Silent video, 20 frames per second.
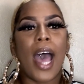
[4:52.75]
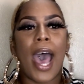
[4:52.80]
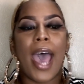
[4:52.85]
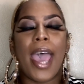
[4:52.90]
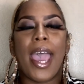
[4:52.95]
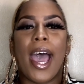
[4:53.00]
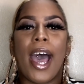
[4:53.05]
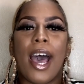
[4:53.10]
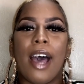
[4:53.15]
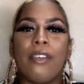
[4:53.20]

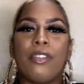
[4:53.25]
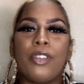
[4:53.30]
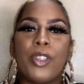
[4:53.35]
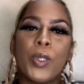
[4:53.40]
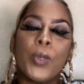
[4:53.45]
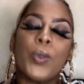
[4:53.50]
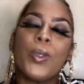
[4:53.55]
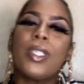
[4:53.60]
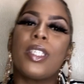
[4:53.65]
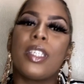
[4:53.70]
I
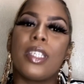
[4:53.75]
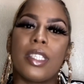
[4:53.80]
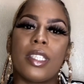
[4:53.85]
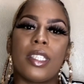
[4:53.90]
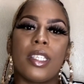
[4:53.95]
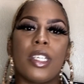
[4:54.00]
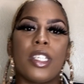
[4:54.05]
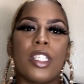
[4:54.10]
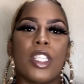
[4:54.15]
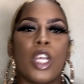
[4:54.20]
have two
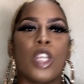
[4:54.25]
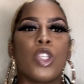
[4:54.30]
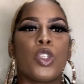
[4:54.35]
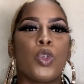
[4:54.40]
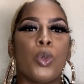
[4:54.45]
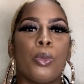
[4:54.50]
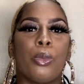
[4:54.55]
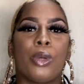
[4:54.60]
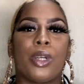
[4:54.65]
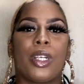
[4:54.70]
sisters and
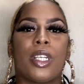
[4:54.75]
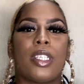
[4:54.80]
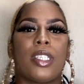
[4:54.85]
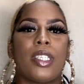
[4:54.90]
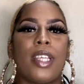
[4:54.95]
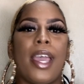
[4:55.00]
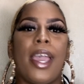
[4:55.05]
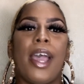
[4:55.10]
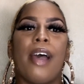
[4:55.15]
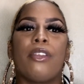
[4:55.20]
two
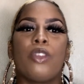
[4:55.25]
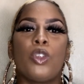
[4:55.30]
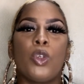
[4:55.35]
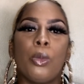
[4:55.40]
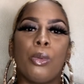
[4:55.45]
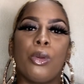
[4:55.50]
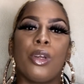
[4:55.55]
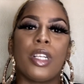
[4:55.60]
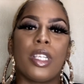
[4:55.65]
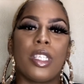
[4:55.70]
brothers. I have
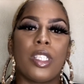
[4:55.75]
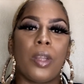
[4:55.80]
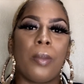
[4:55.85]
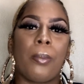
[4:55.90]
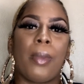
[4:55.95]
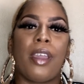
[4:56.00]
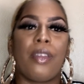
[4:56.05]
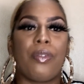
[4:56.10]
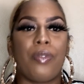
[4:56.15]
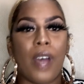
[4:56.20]
two brothers on
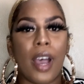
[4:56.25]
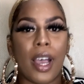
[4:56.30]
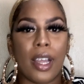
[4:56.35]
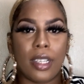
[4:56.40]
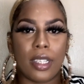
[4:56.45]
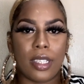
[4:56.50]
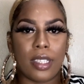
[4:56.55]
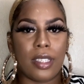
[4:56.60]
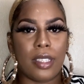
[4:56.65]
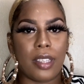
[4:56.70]
my
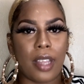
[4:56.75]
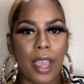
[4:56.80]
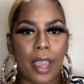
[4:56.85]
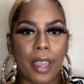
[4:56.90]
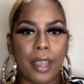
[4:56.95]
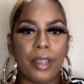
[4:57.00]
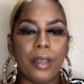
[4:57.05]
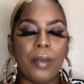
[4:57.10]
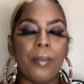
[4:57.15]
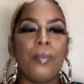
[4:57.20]
father's
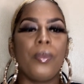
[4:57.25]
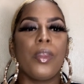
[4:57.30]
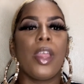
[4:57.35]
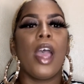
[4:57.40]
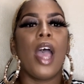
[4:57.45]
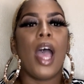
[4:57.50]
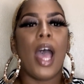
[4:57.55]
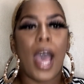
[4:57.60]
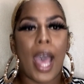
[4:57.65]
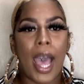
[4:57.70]
side
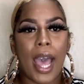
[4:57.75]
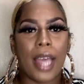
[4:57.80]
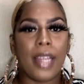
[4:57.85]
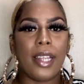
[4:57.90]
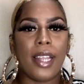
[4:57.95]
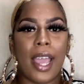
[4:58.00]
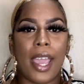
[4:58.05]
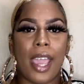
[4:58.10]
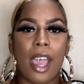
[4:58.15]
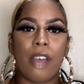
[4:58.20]

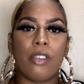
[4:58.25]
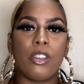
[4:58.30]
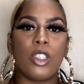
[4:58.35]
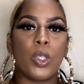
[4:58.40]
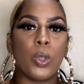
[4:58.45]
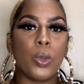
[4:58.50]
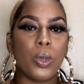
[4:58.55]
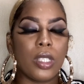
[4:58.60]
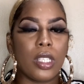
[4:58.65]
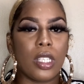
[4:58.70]
and I have
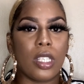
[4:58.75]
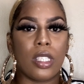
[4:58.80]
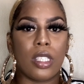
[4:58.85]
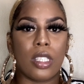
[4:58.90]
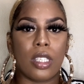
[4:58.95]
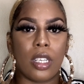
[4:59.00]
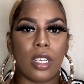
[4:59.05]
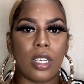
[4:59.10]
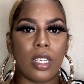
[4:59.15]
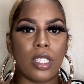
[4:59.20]
two
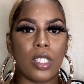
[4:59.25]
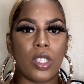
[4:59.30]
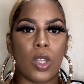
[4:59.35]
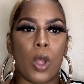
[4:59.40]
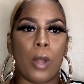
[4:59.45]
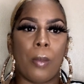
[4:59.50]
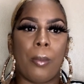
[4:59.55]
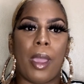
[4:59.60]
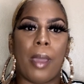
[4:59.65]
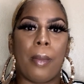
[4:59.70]
sisters
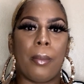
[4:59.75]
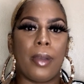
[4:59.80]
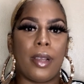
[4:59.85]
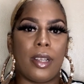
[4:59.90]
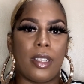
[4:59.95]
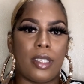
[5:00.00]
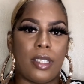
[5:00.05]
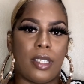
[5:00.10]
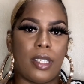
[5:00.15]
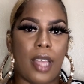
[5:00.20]
on my
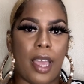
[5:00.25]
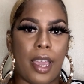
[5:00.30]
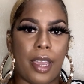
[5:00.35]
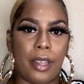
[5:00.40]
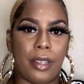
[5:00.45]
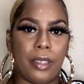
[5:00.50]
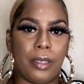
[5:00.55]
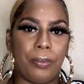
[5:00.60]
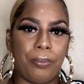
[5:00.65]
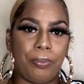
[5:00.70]
mother's side.